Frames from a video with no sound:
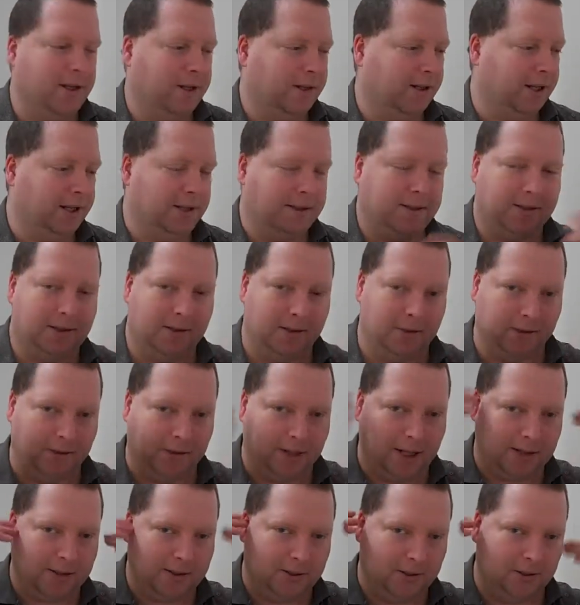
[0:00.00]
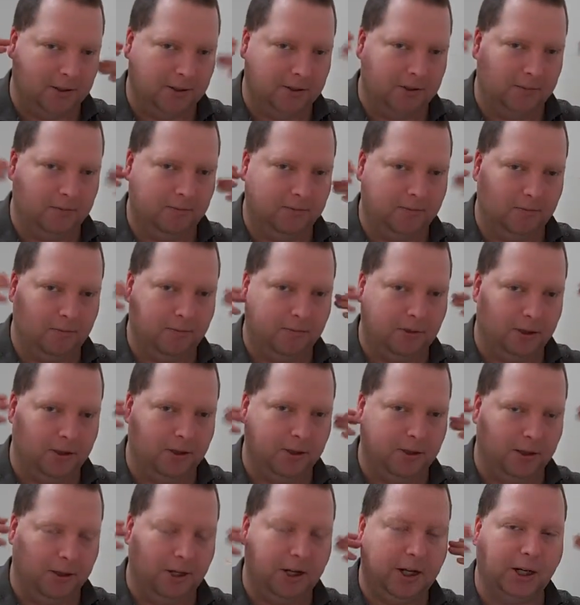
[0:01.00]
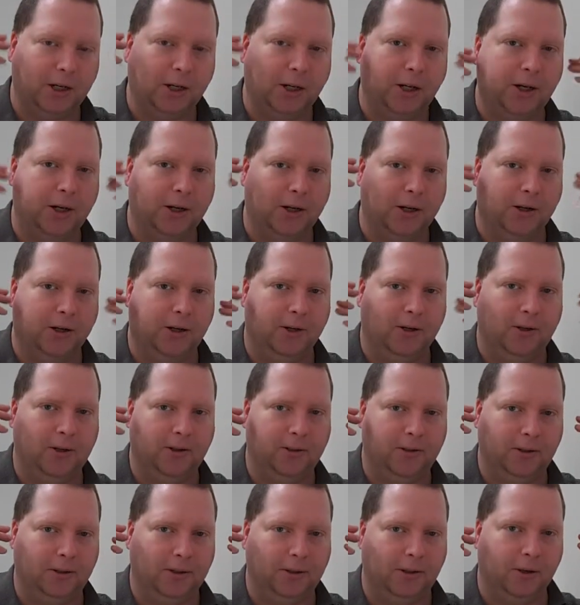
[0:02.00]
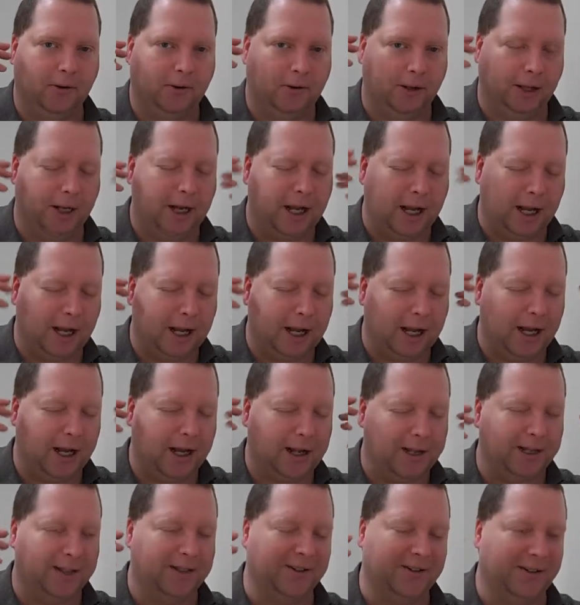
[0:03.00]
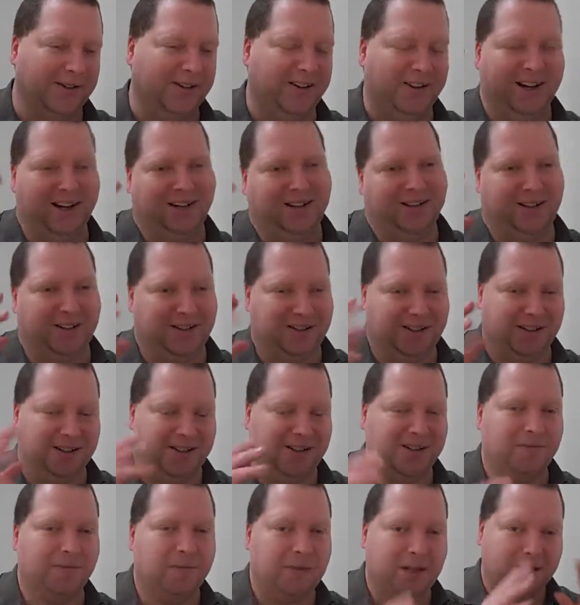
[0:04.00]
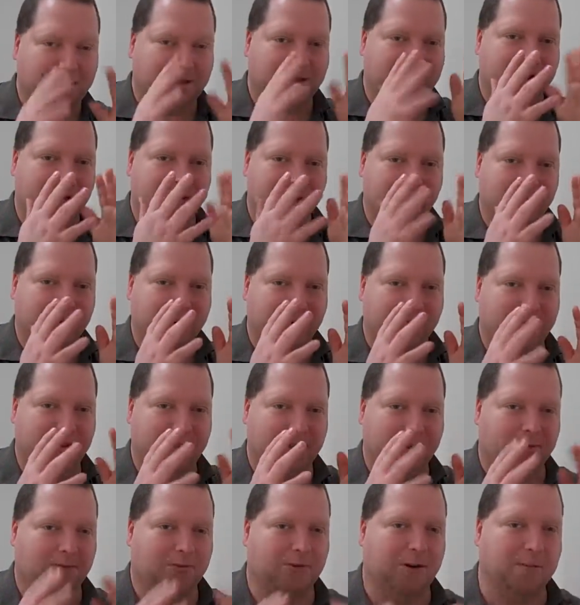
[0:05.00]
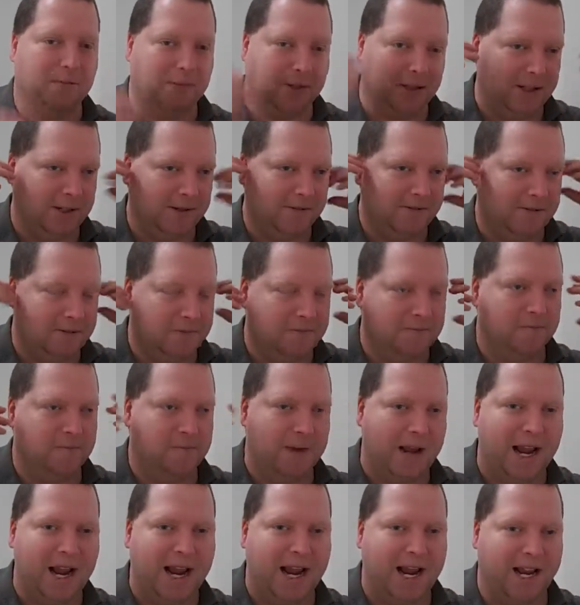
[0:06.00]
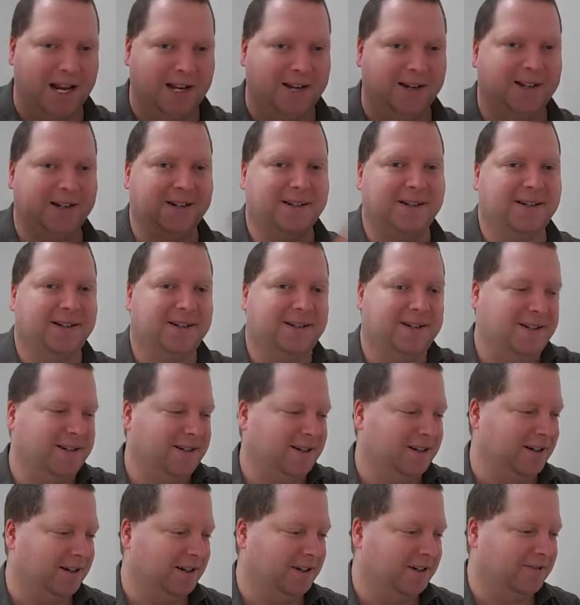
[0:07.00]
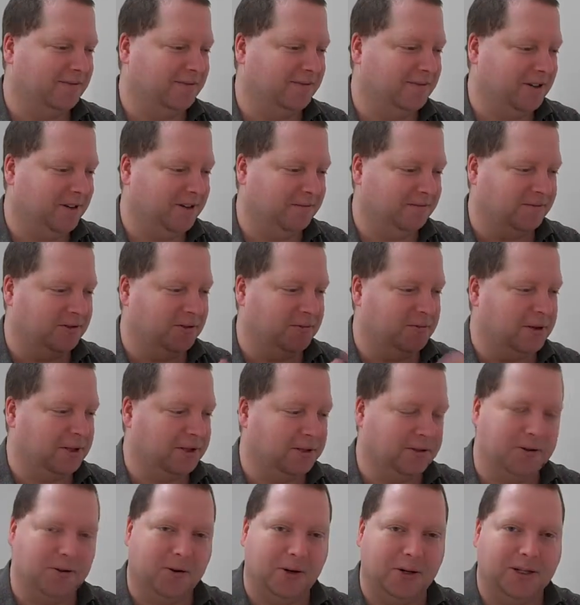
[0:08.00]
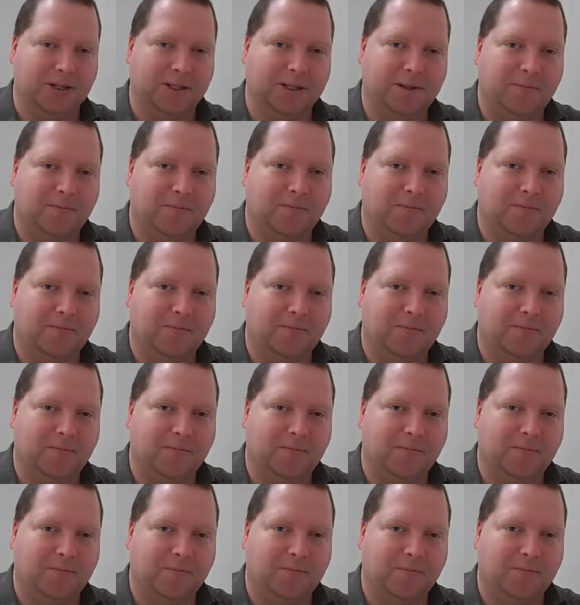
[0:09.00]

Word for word: And that's your that's your, your inner ear going ah, you know. Actually, it's the it's the nerves. They're trembling from pain of, of too much noise.